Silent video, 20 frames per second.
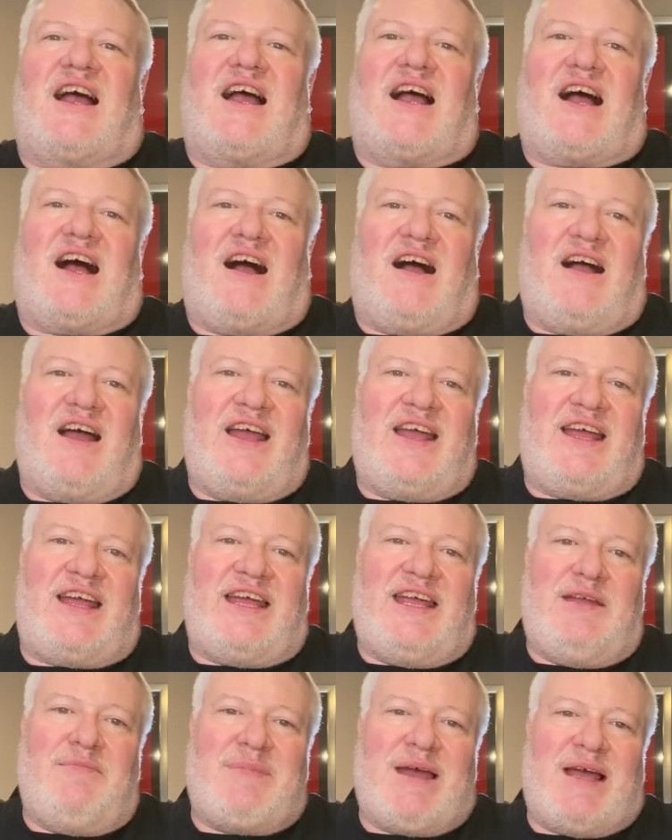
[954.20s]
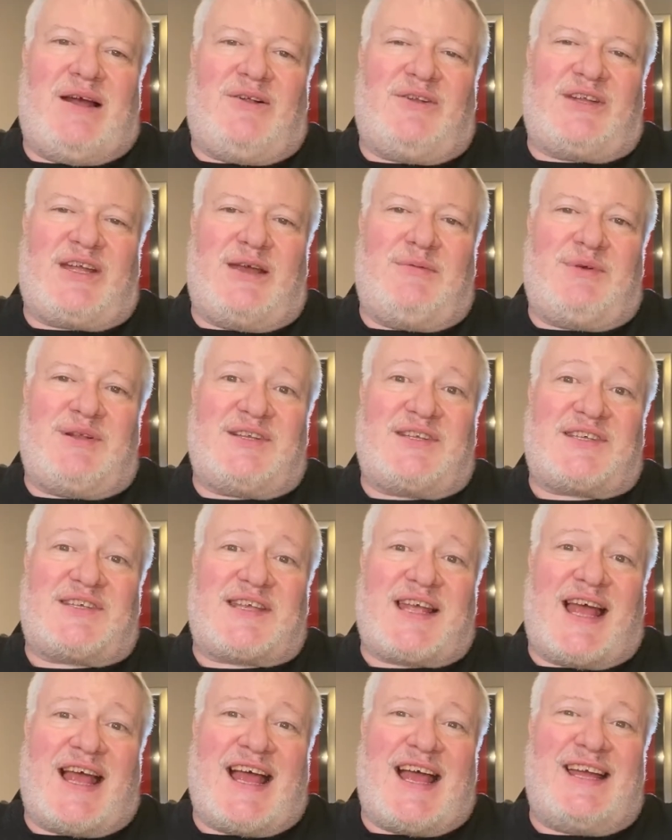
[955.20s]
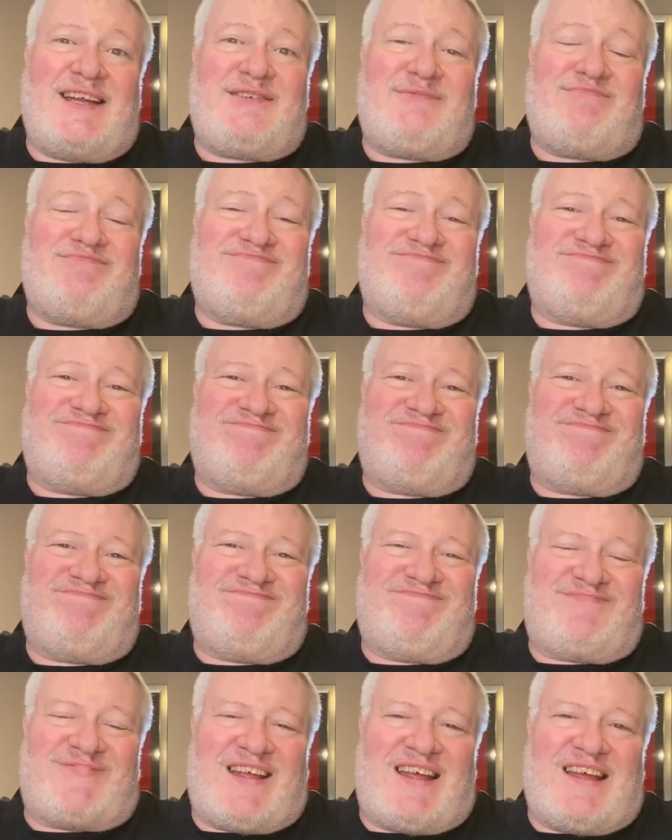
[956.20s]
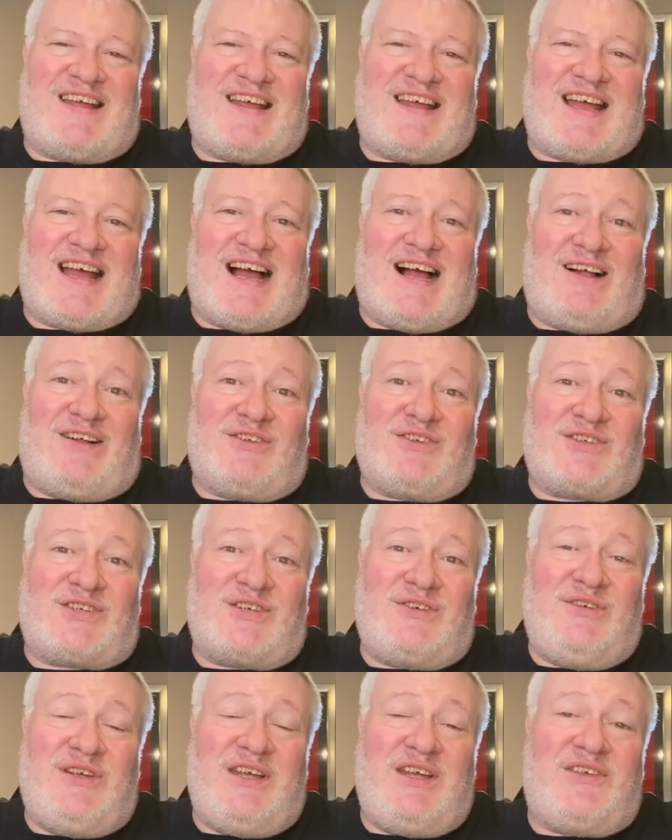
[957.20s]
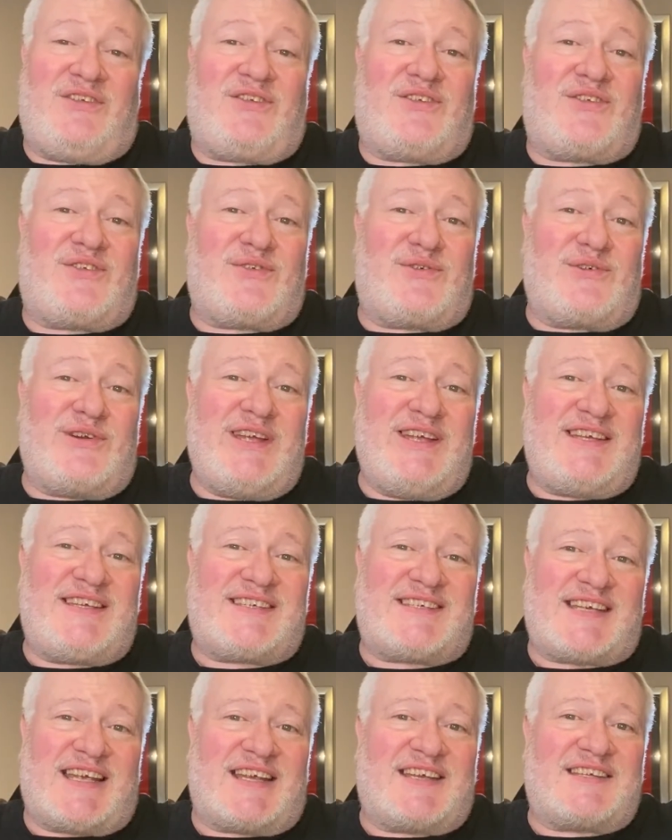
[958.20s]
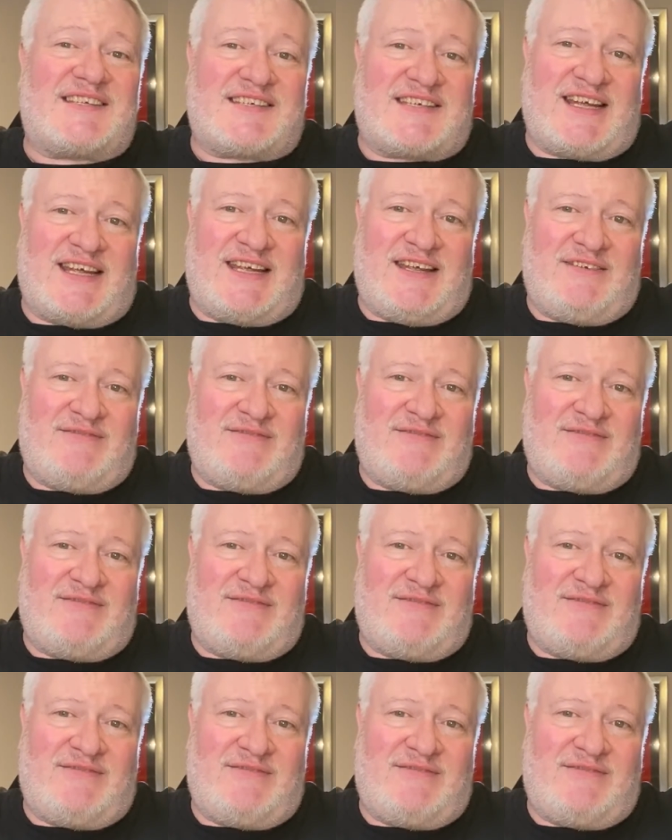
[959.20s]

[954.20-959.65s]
I emailed him and said, I'll do you $360.